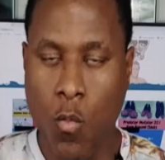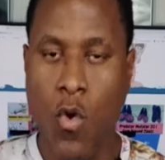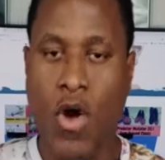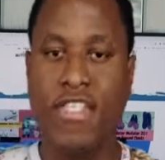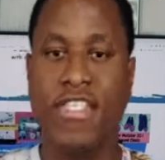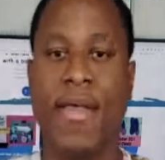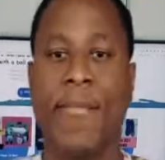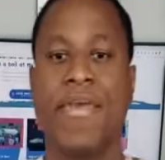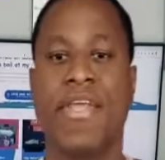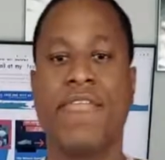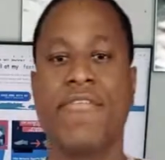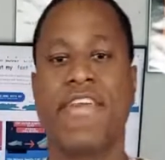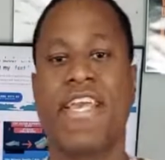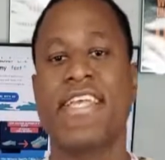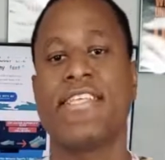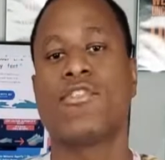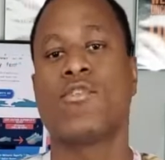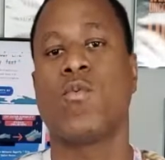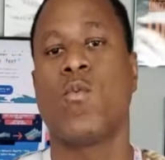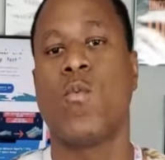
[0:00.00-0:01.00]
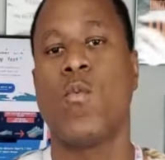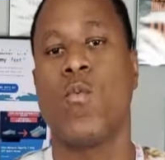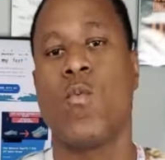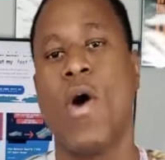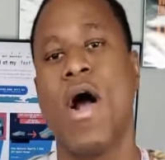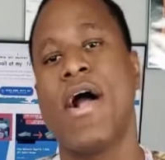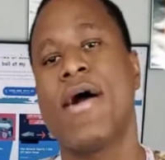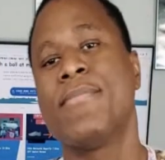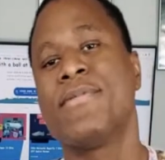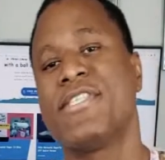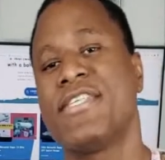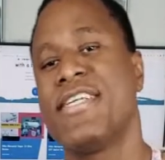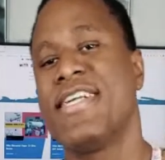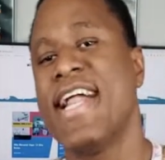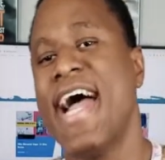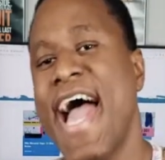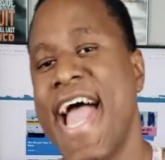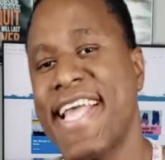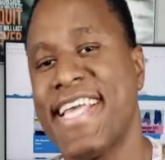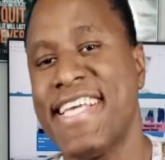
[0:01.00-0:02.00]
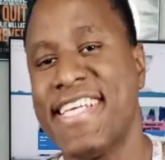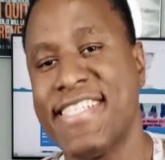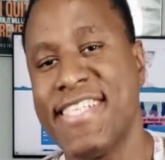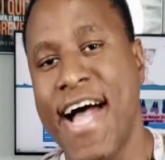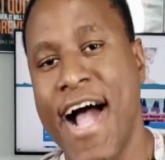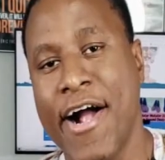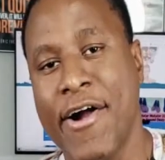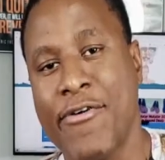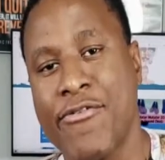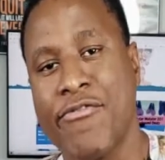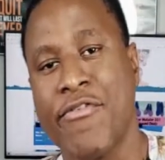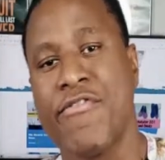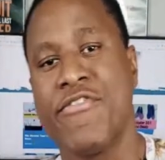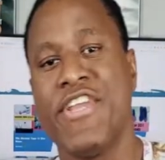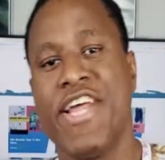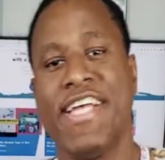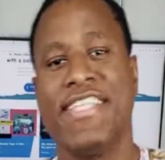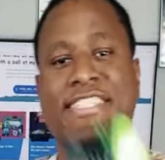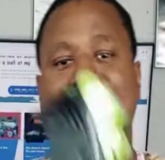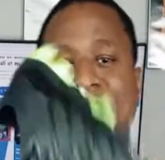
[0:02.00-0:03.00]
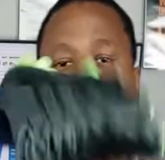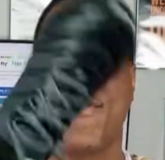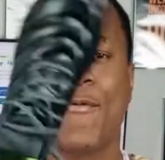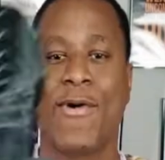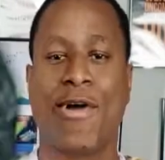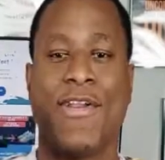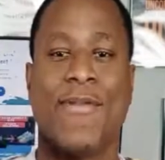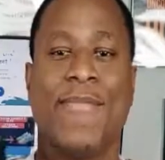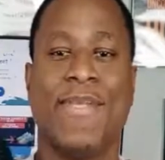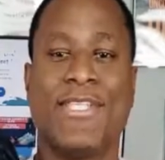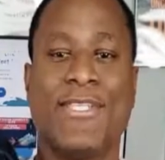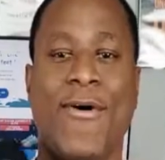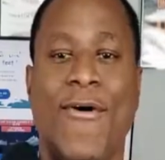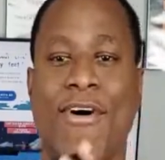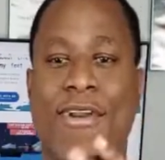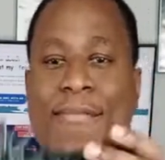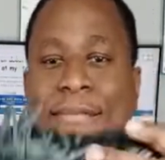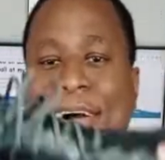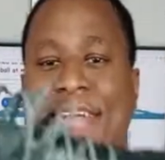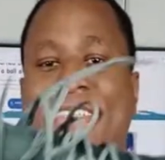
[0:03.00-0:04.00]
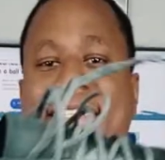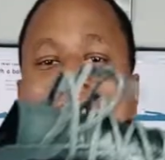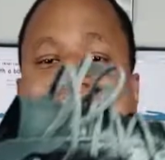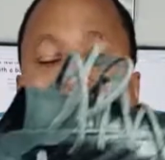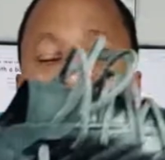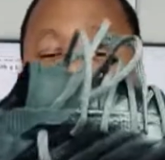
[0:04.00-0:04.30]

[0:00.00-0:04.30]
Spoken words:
What's up, beautiful geeks? Welcome to another iGeek Soccer review video, and today we're going to be talking about this